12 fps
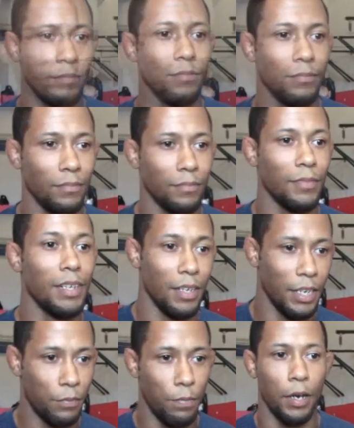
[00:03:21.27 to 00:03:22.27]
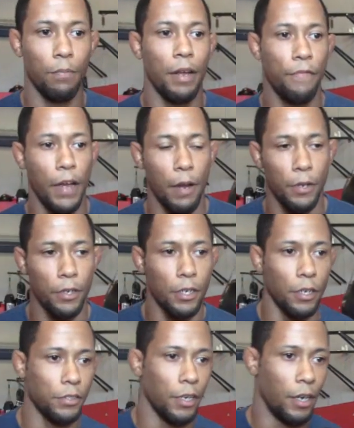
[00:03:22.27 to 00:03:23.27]
Mm-hmm. It's about my family
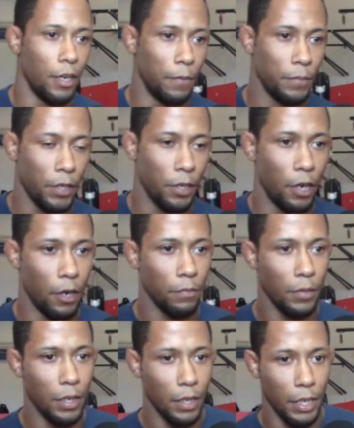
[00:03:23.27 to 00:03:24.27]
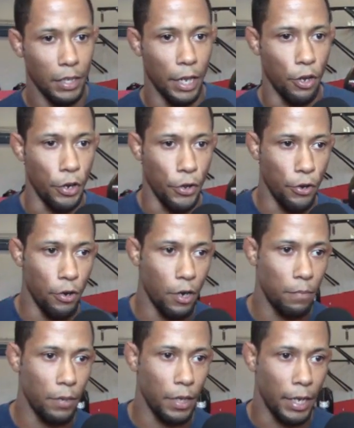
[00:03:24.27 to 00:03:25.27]
because, um, you know, they're going to
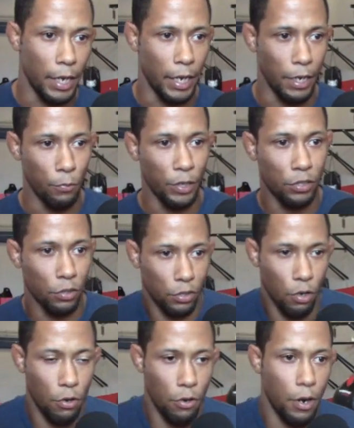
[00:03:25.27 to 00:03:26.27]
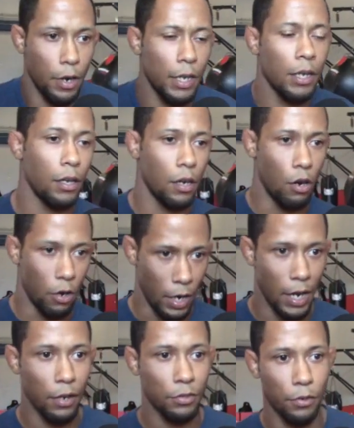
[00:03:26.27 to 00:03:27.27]
Europe, and we still sold our, our
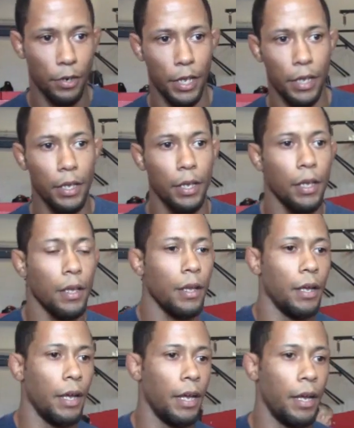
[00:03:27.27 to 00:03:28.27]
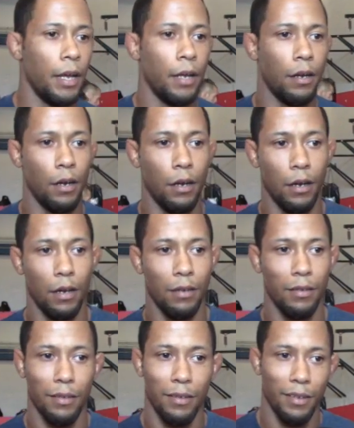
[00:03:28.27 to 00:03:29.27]
house already, and, uh,
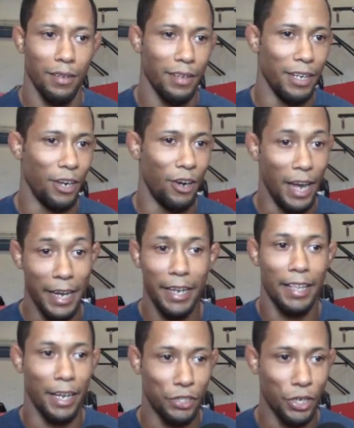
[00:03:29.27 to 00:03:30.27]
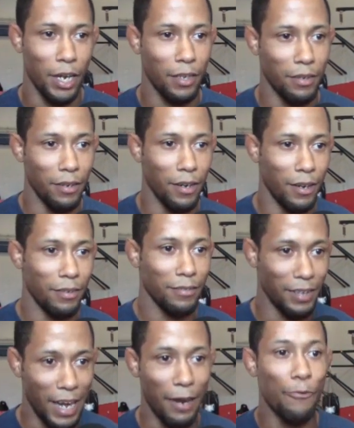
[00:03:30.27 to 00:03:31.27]
you know, I need that check, you know.
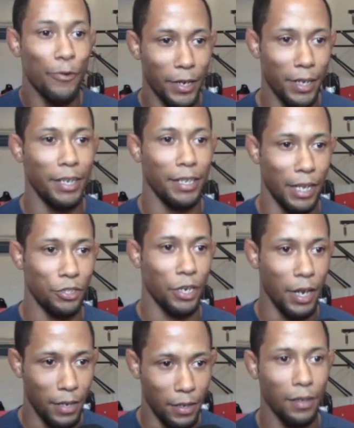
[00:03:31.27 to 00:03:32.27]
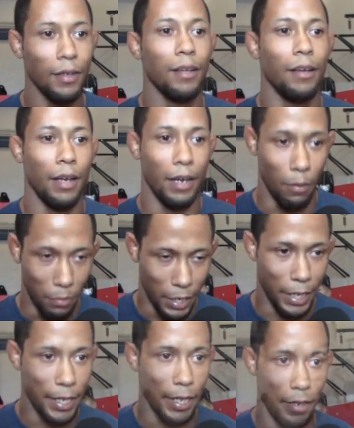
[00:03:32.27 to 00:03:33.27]
I really need that check, and I'm
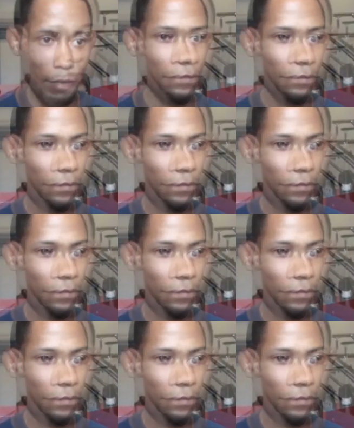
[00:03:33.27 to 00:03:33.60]
going to get it.